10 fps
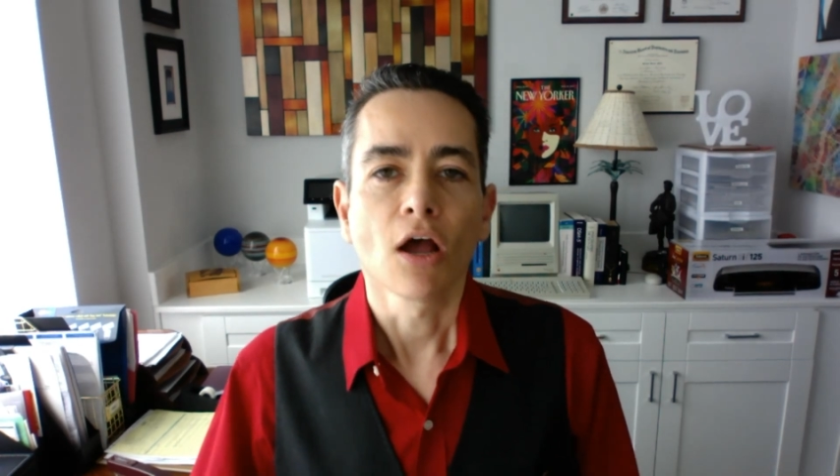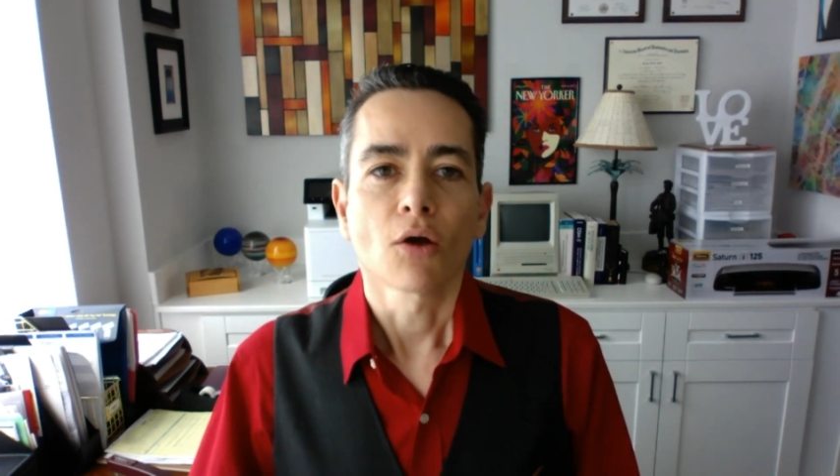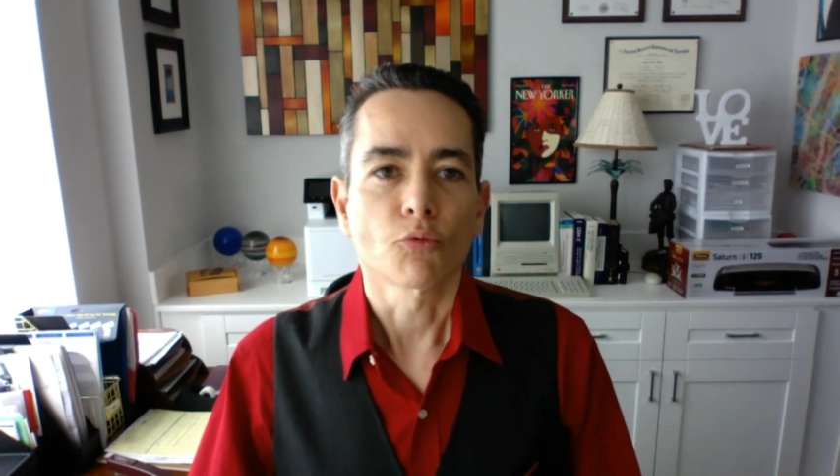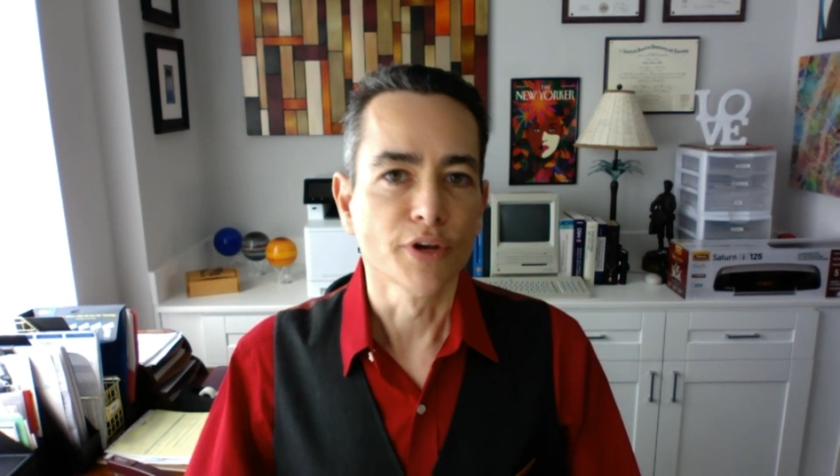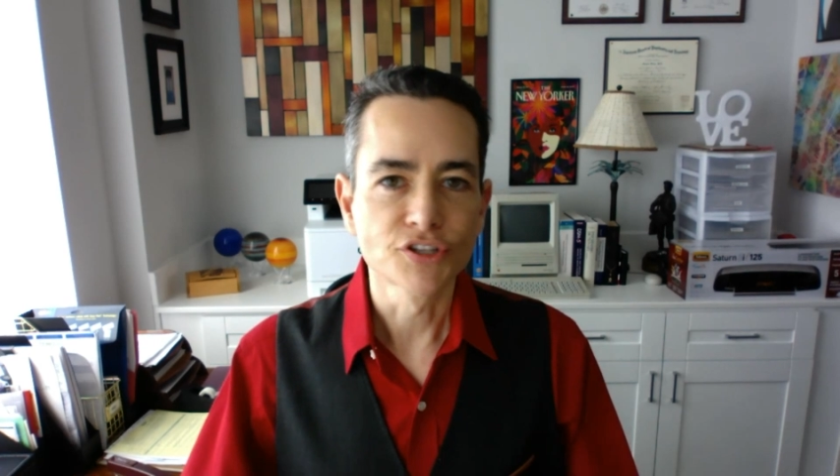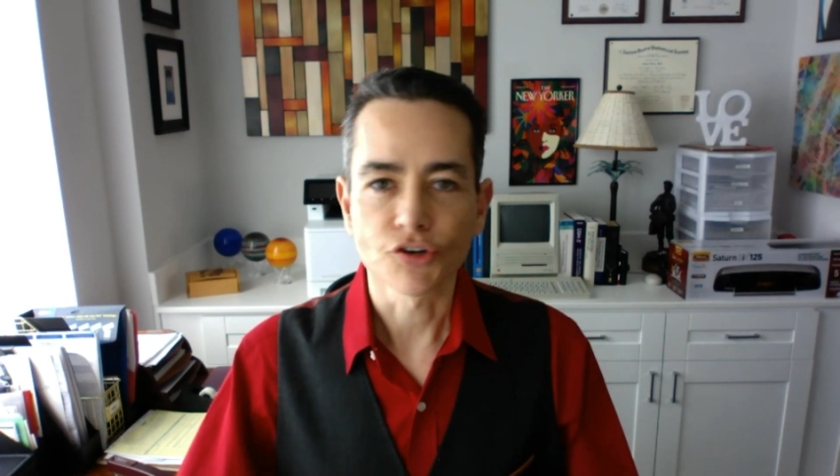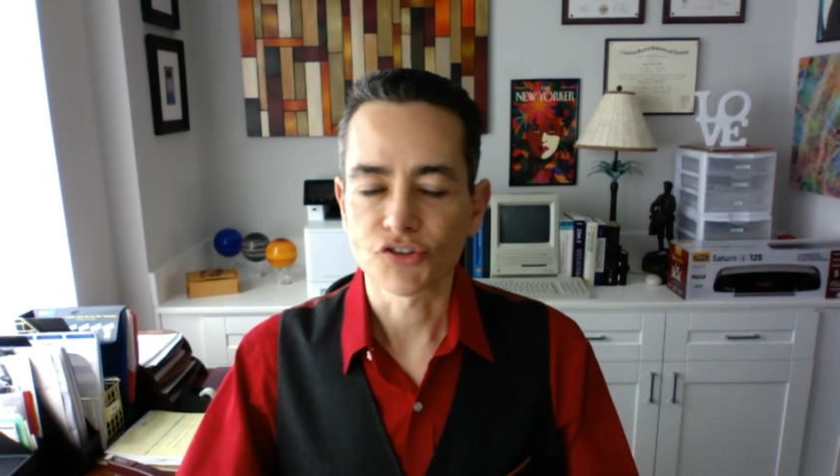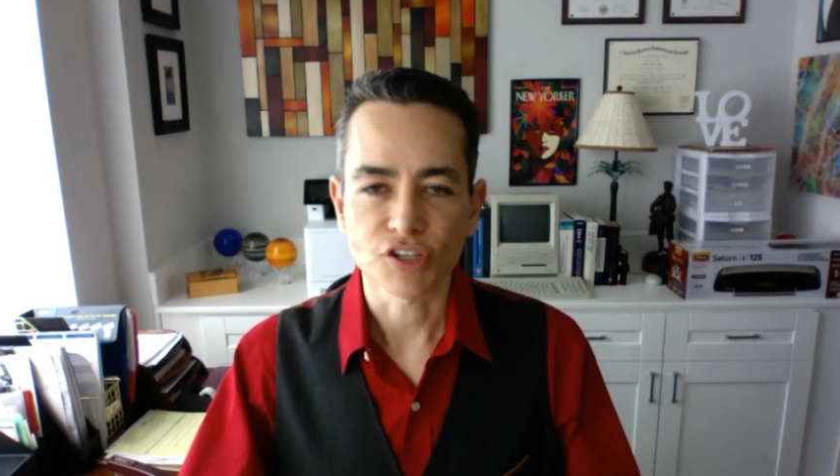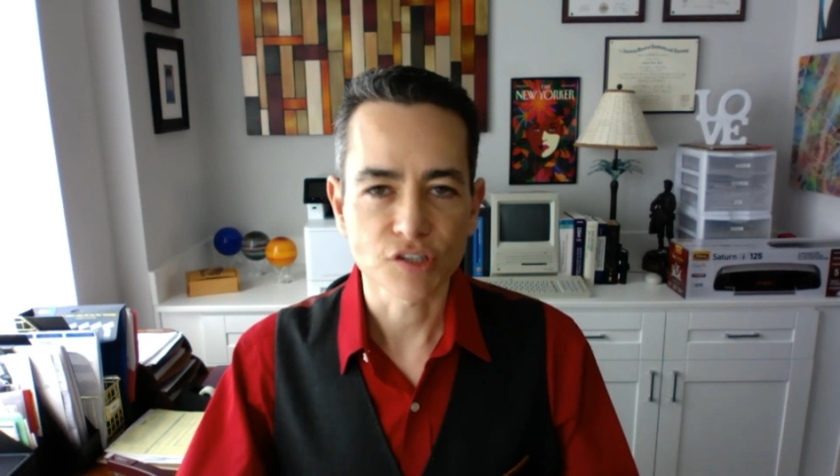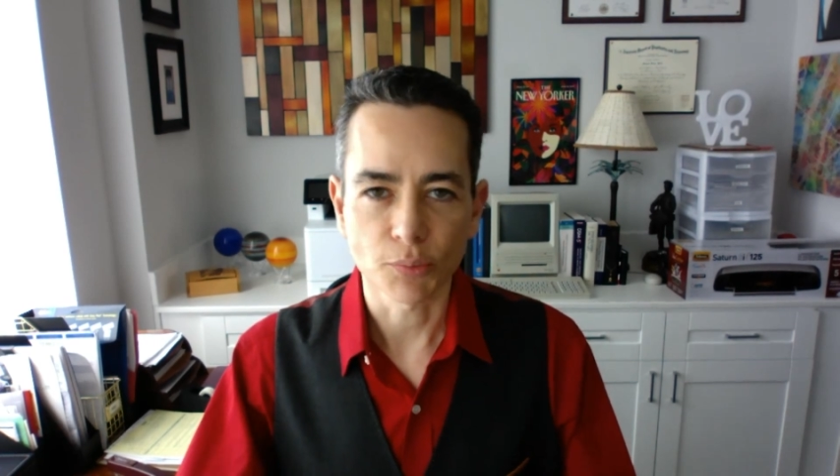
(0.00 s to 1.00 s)

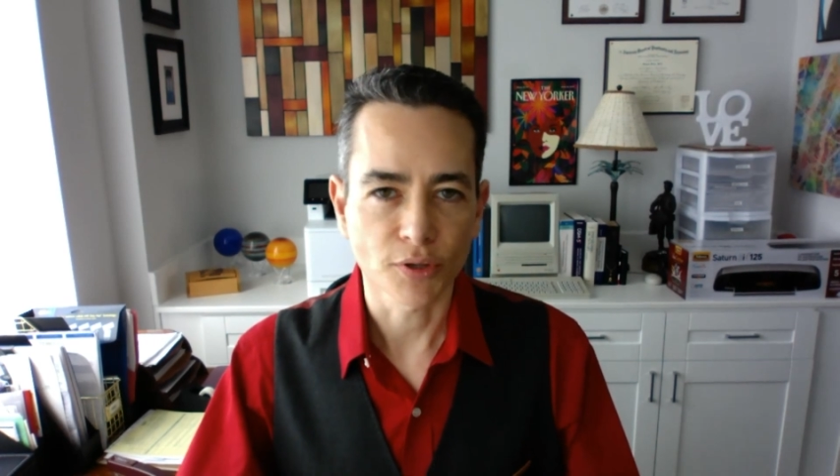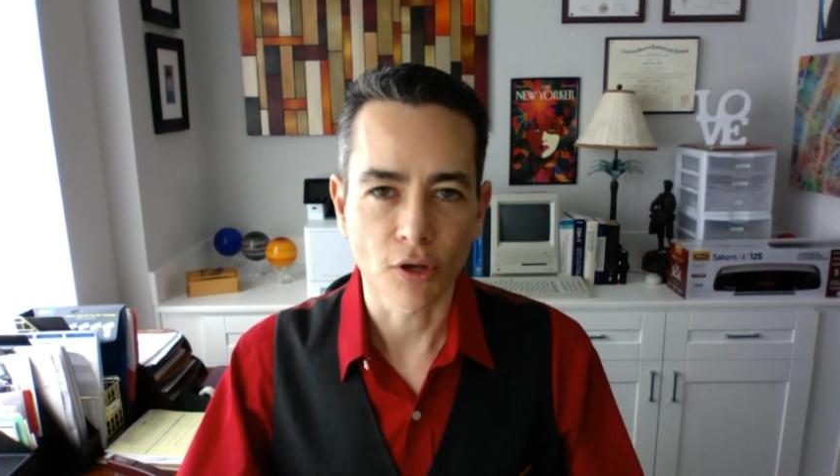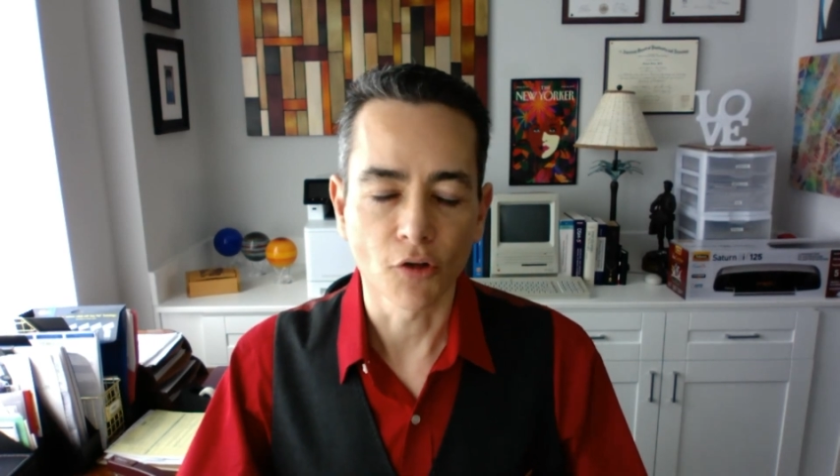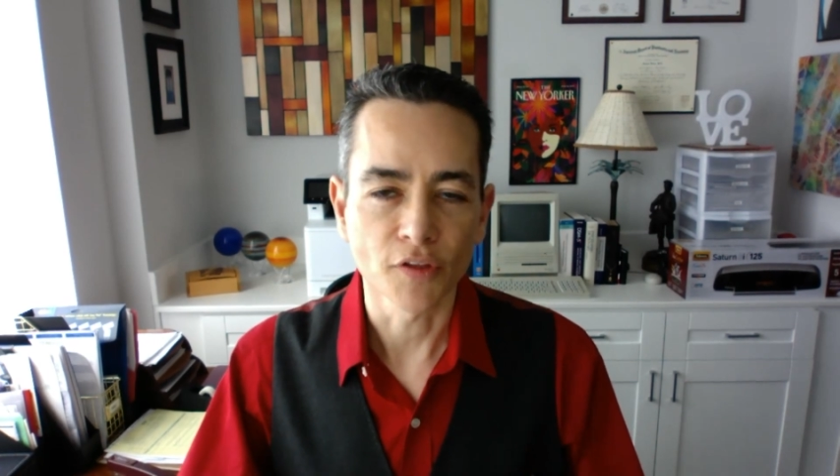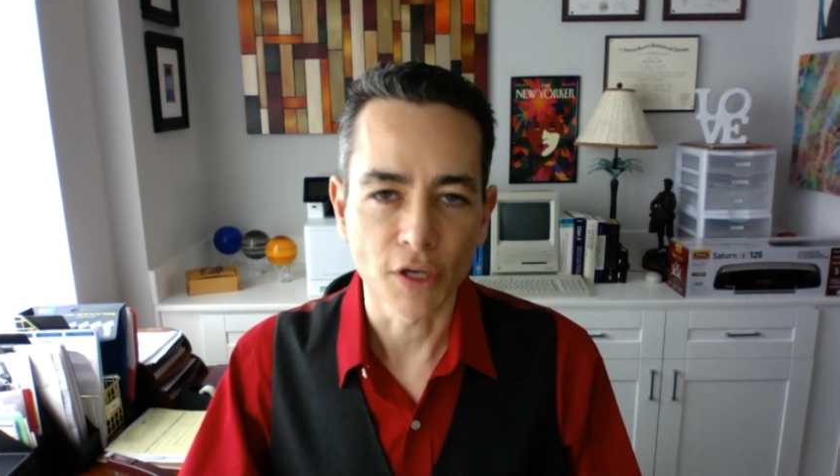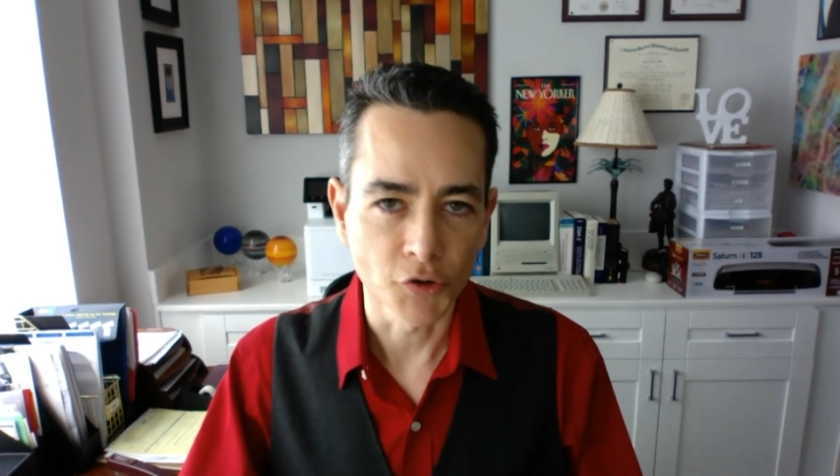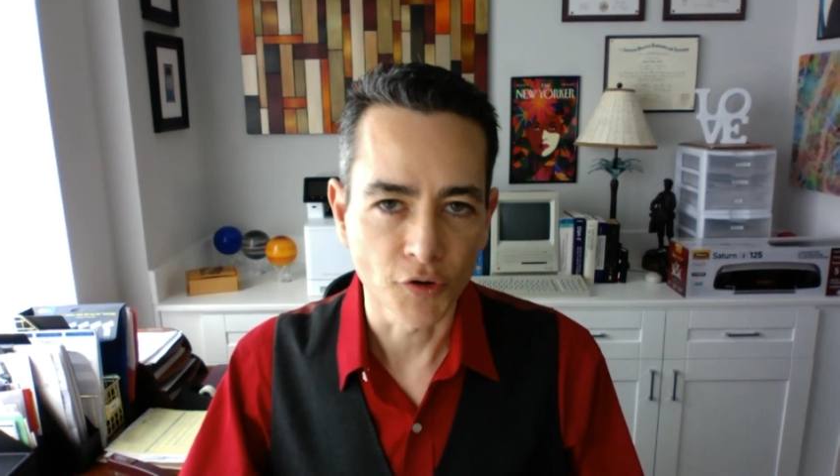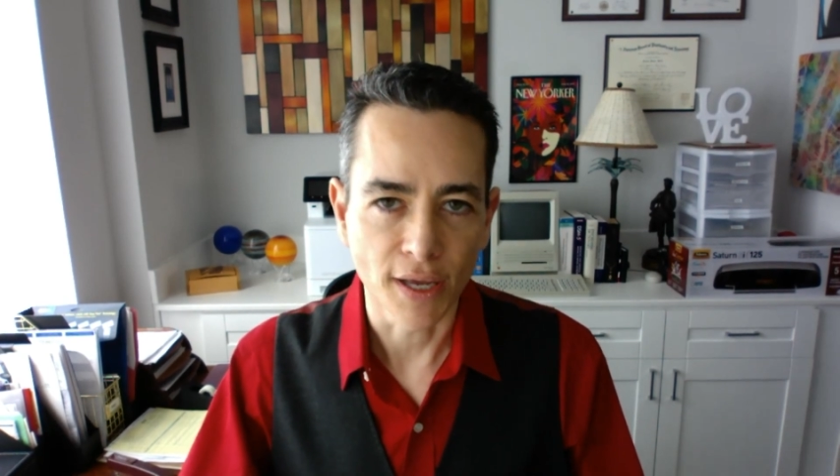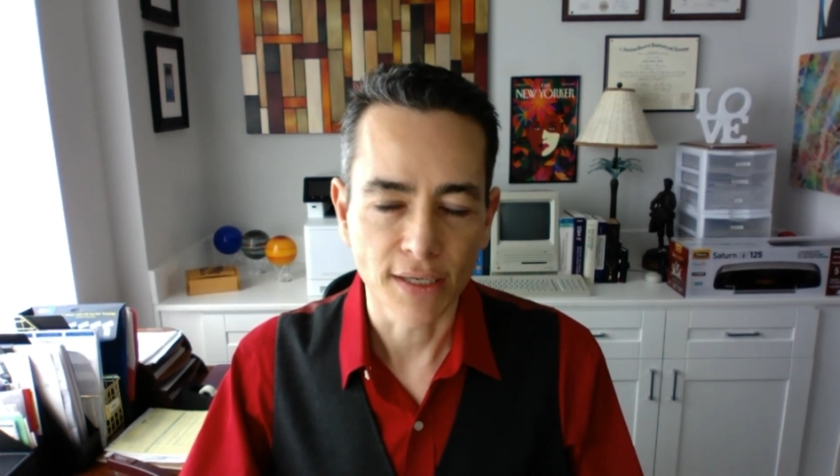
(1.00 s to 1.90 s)
researching something on the internet?